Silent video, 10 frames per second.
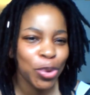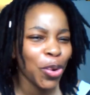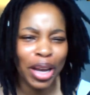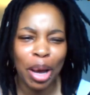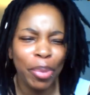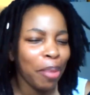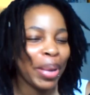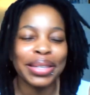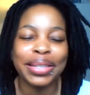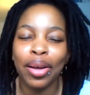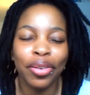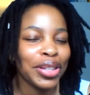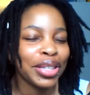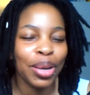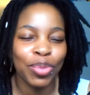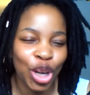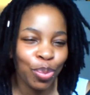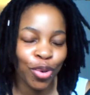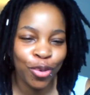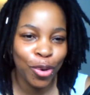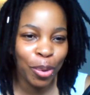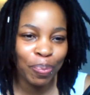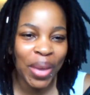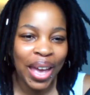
talking about myself in some shape or form.